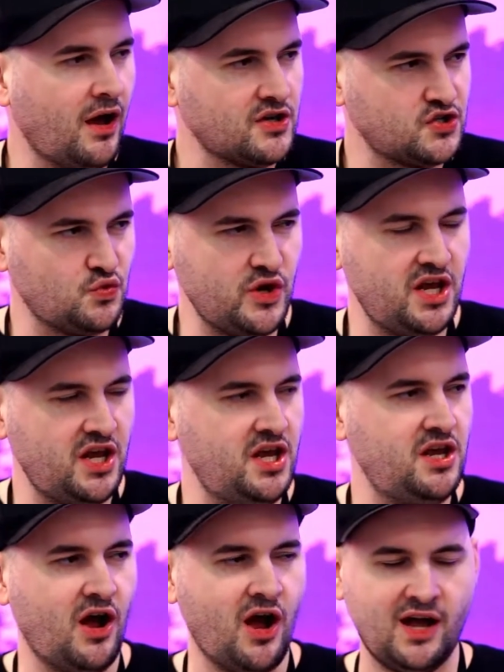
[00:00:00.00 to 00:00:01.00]
sweet
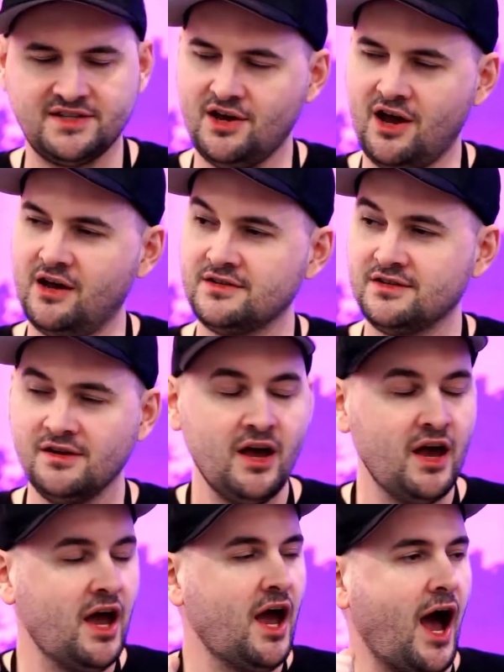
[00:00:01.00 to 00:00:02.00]
heat hot sauce.
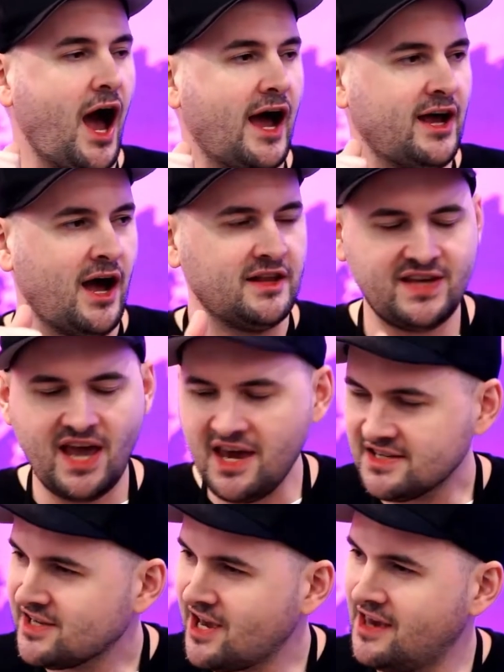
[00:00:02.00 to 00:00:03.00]
I got
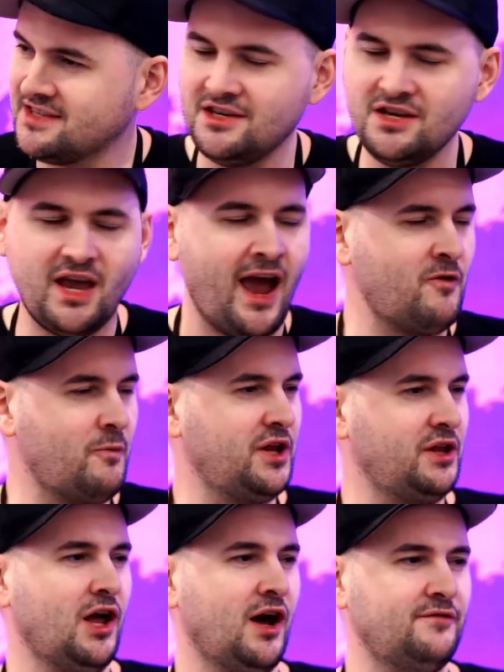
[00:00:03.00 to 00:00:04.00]
taste testing.
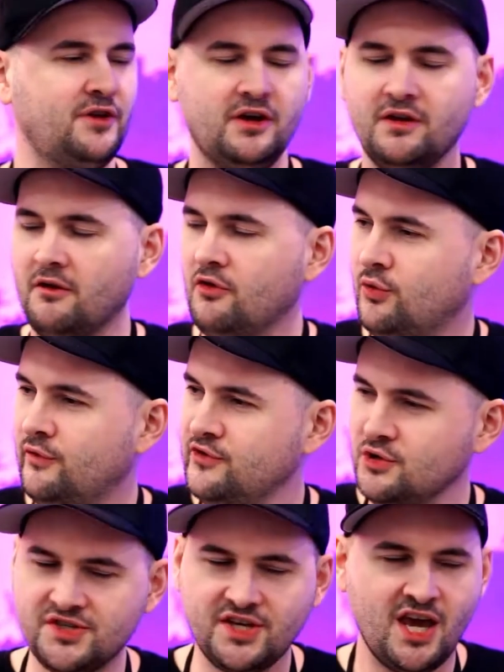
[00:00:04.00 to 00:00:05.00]
Everybody loved it.
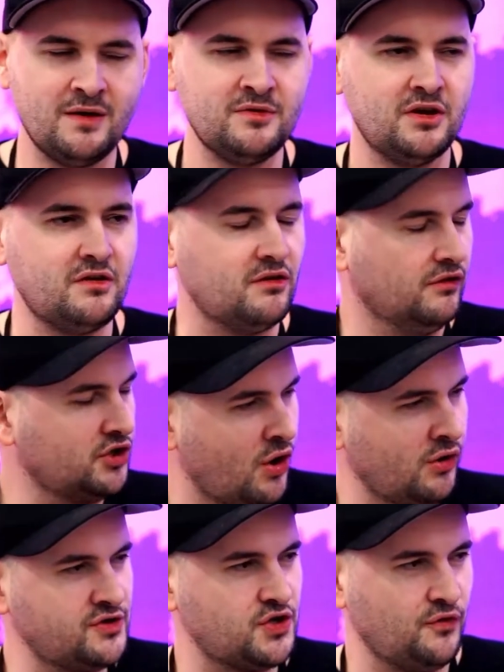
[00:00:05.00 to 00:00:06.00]
Reviews came in,
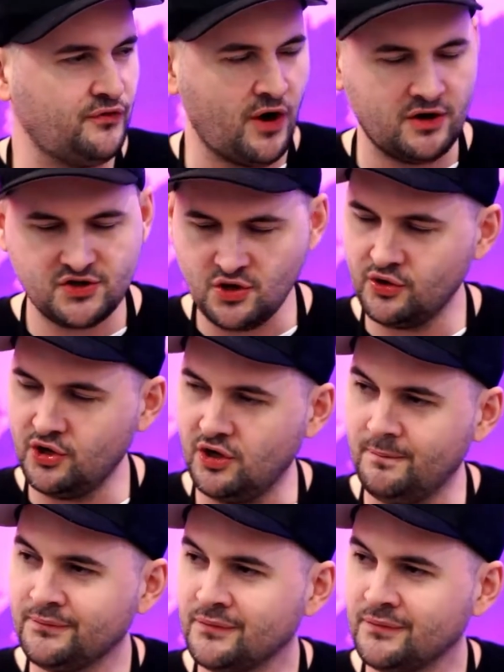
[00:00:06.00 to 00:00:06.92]
going so far, so good. I'm